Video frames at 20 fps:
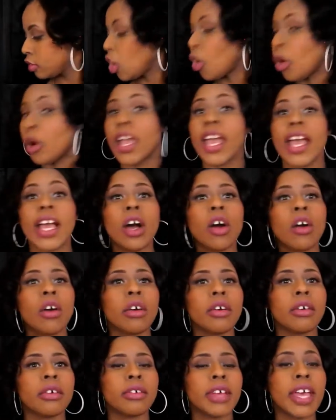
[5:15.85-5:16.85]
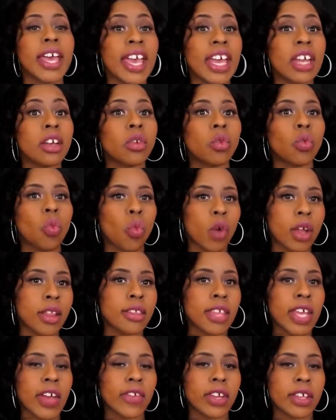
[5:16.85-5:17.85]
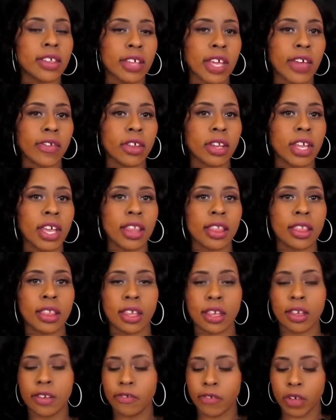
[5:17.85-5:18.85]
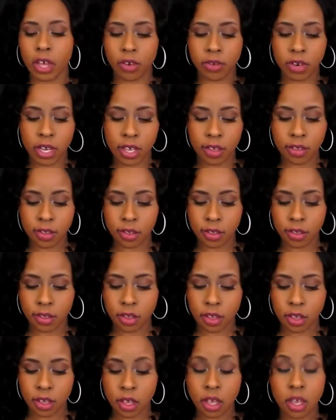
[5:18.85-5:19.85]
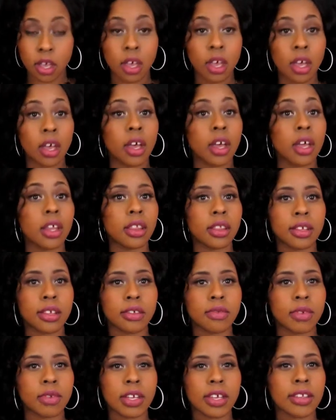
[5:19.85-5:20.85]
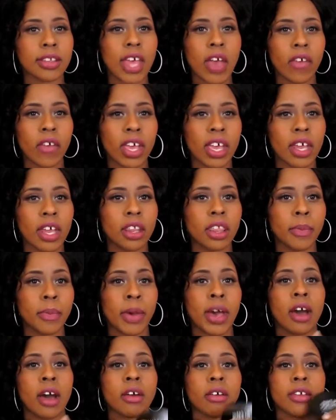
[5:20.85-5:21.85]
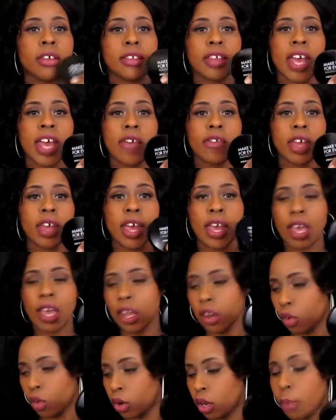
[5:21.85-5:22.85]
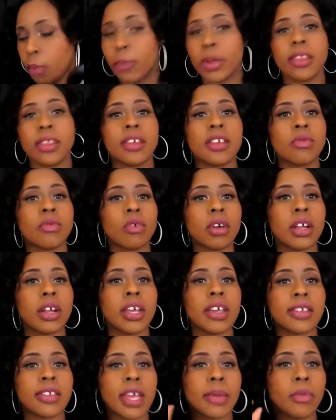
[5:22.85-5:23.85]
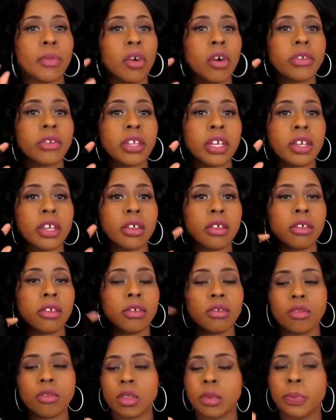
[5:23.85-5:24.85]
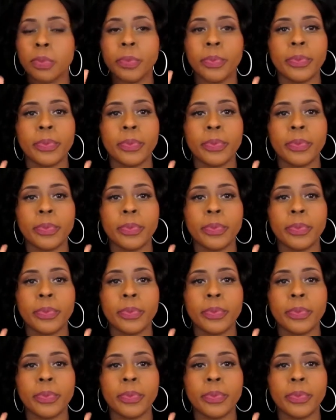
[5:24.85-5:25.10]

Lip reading: or in 177 in the foundation. This one doesn't have an N. The powder doesn't have an N on it, but this one is a multi-use